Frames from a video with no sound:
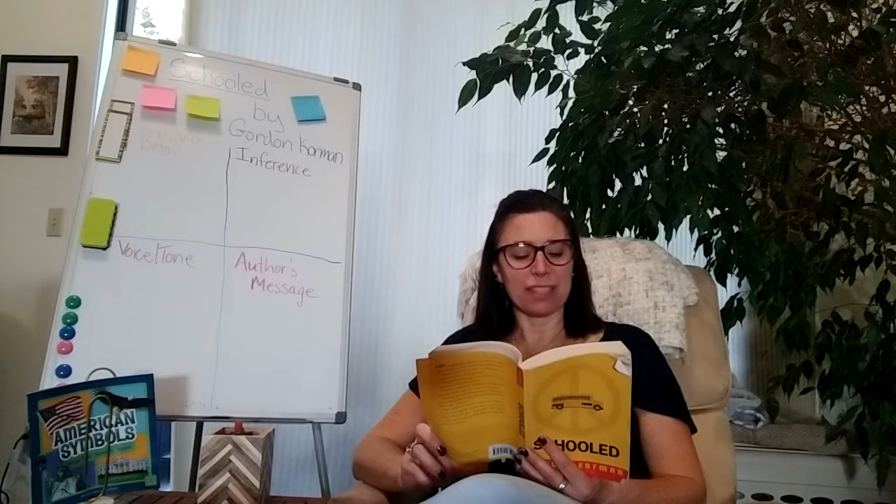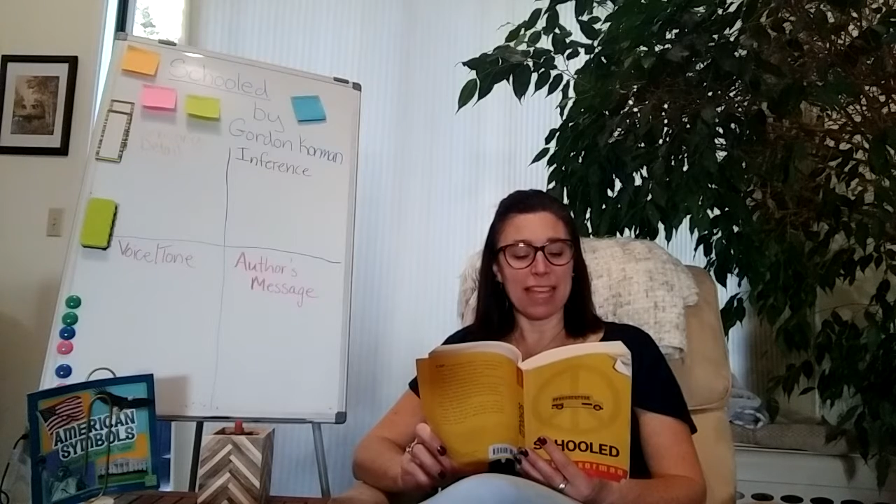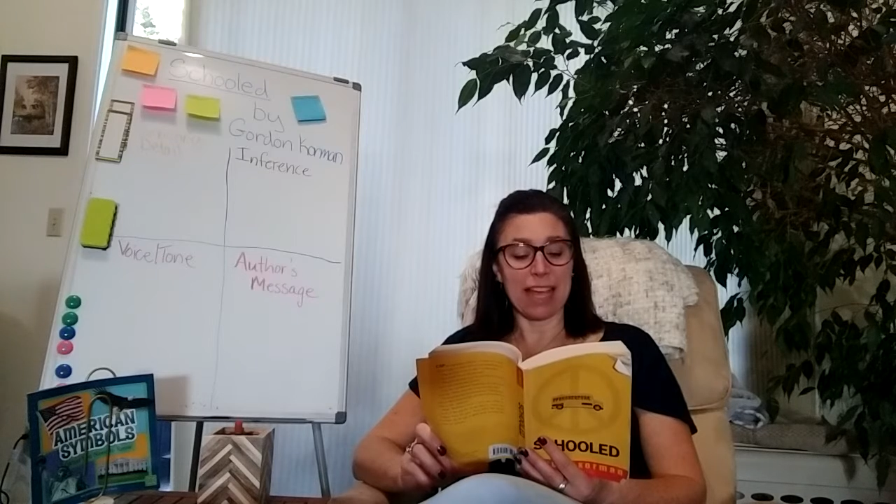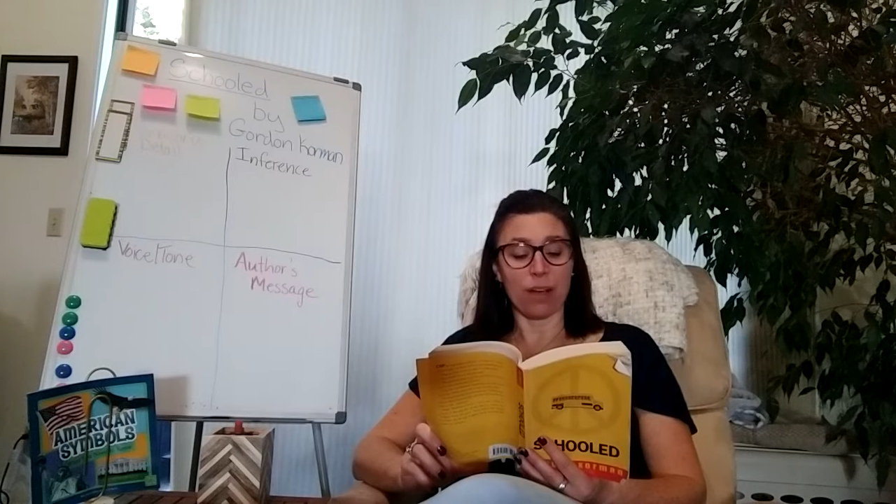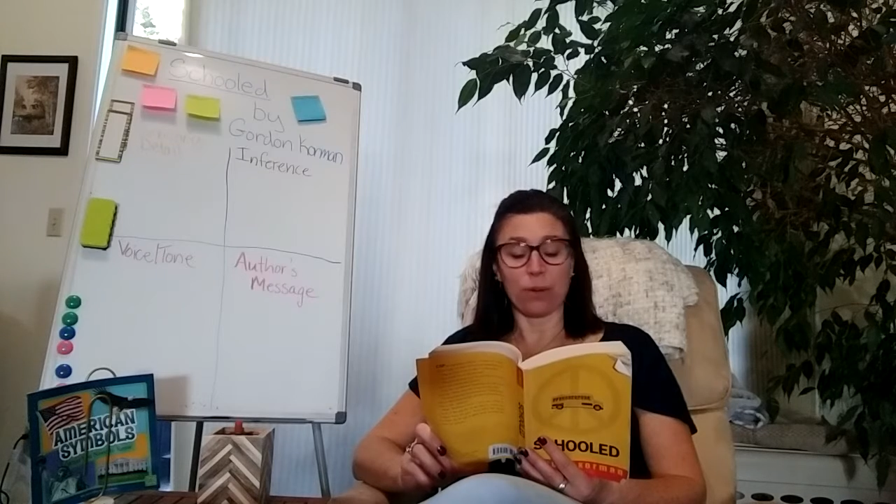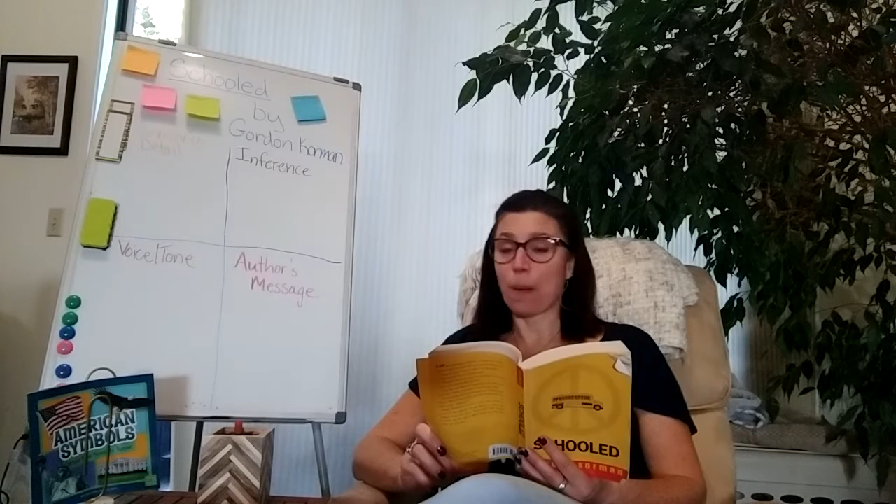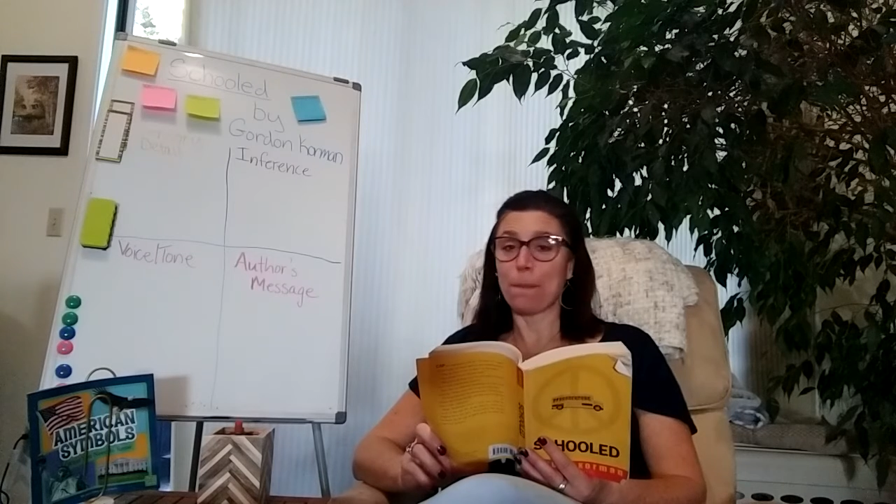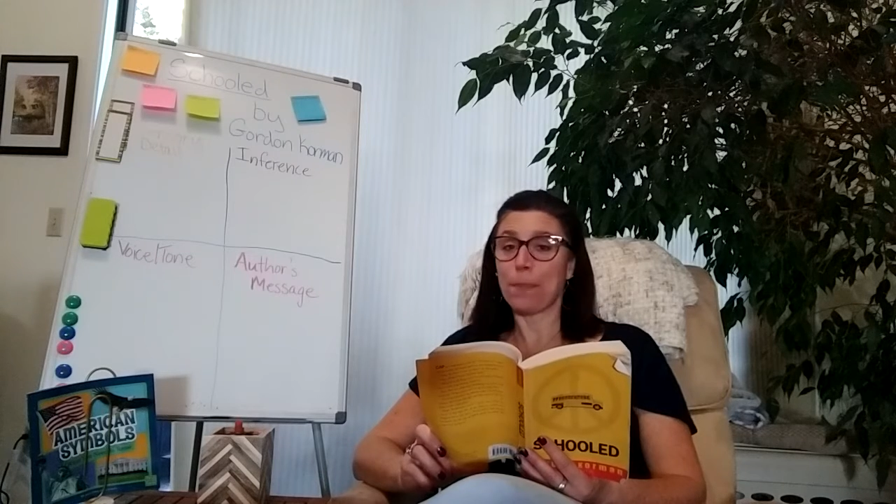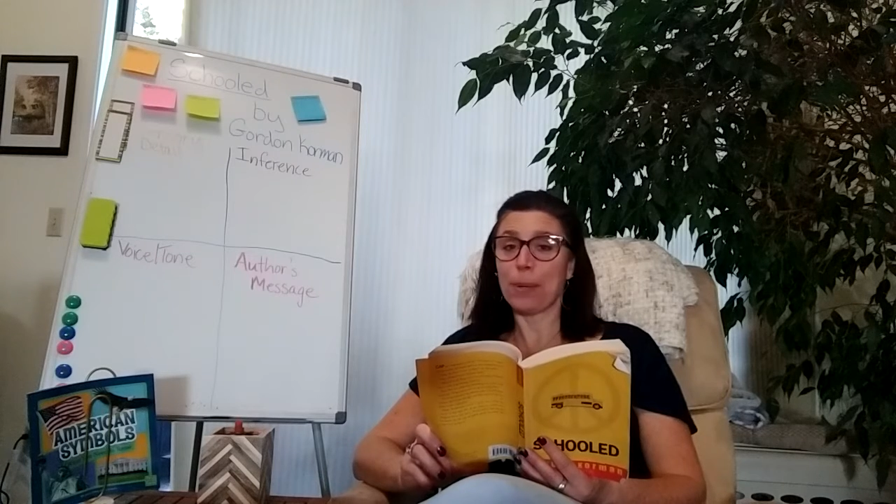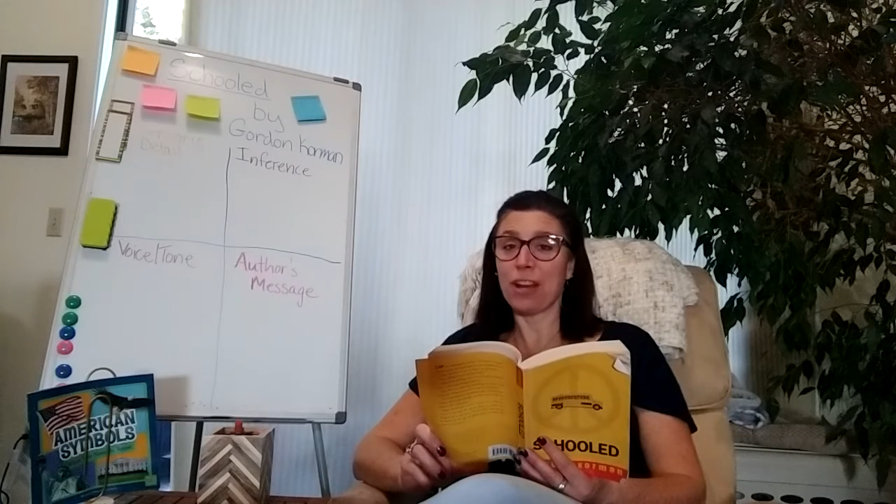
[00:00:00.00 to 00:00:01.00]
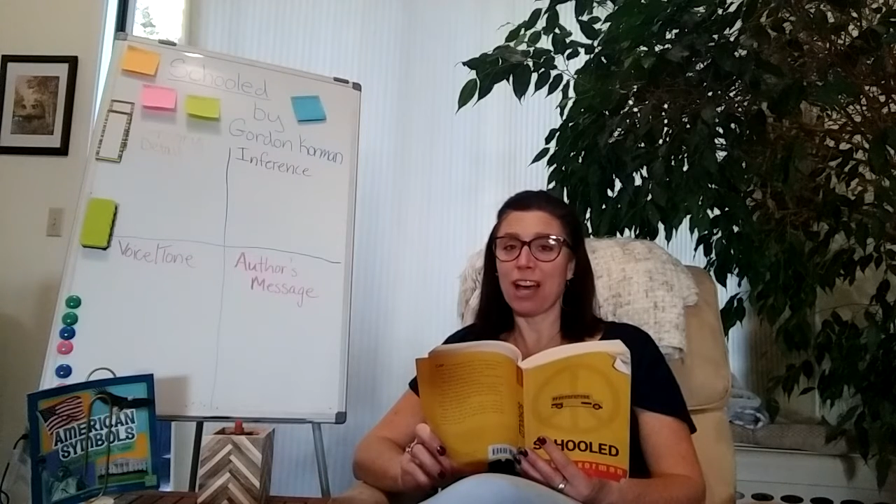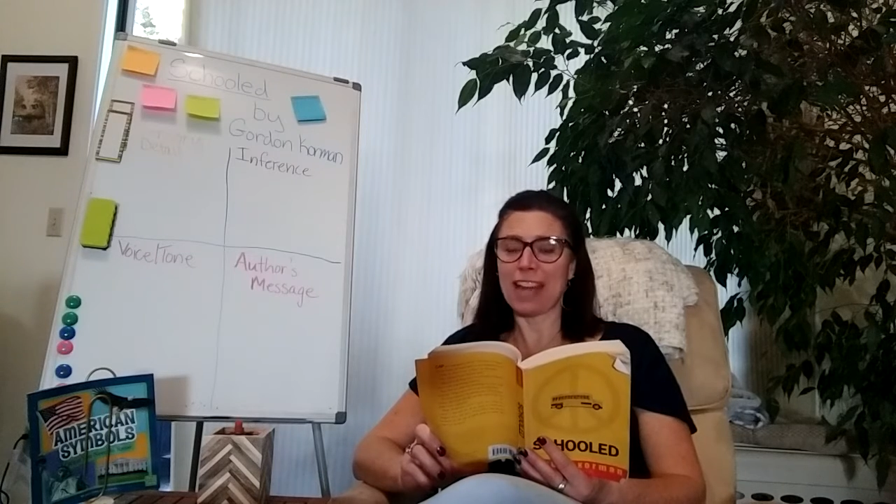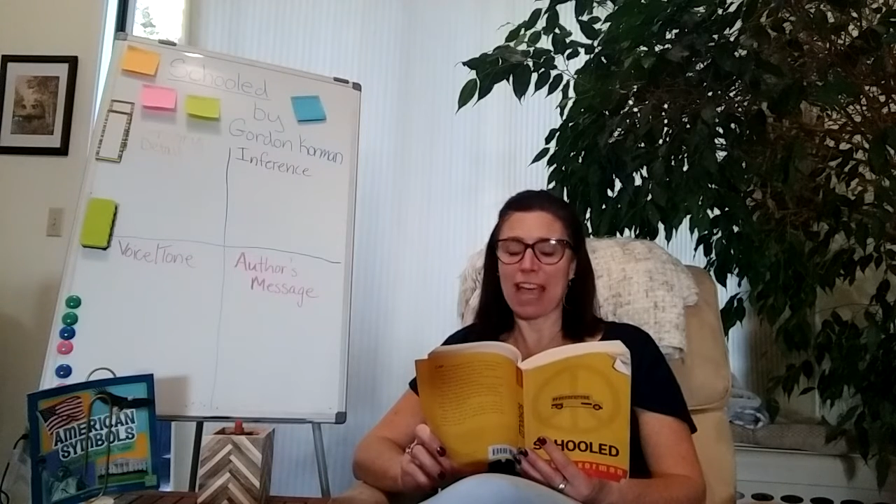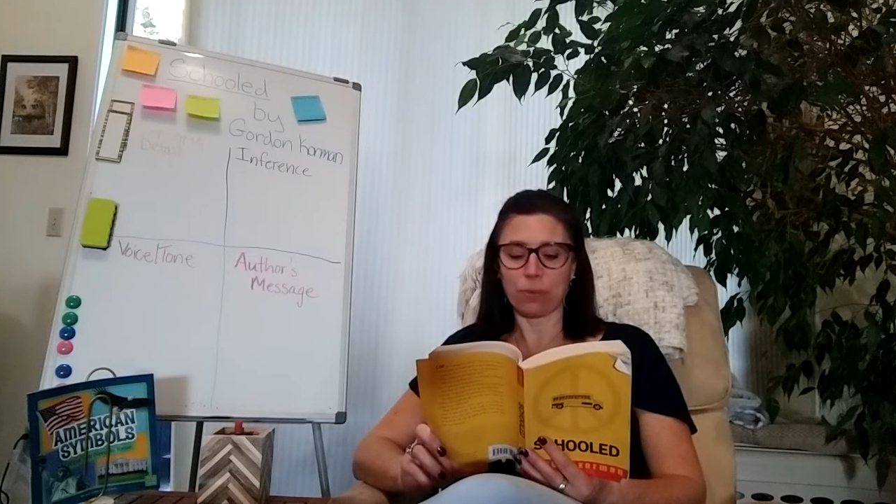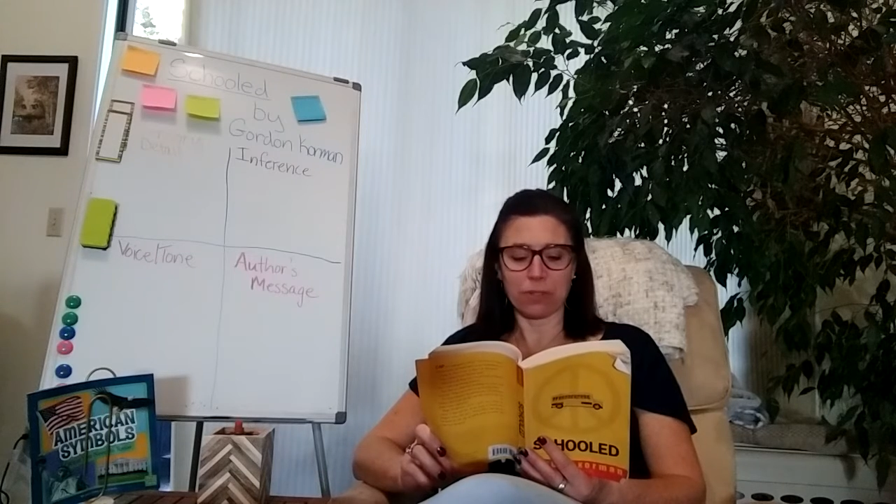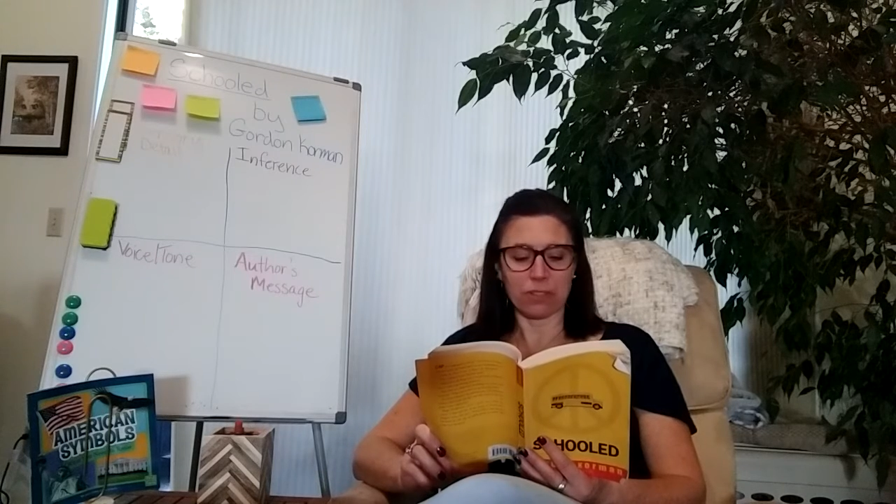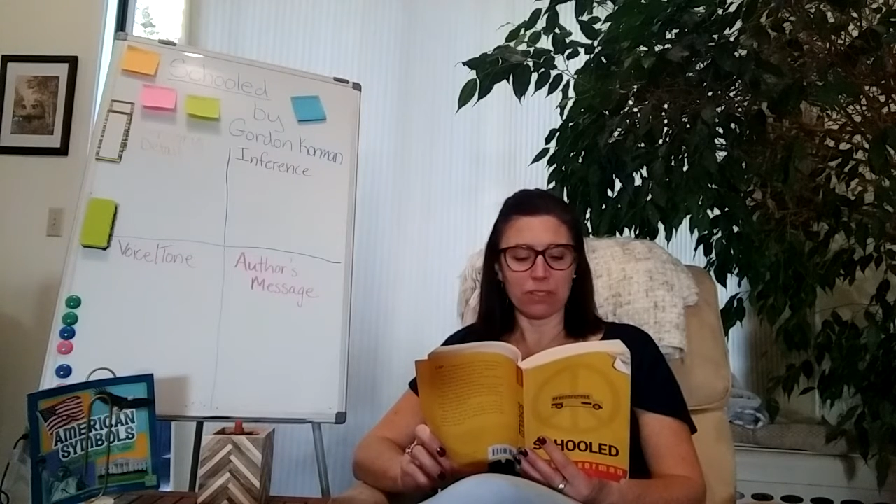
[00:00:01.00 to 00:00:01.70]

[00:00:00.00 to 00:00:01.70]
down, but not out.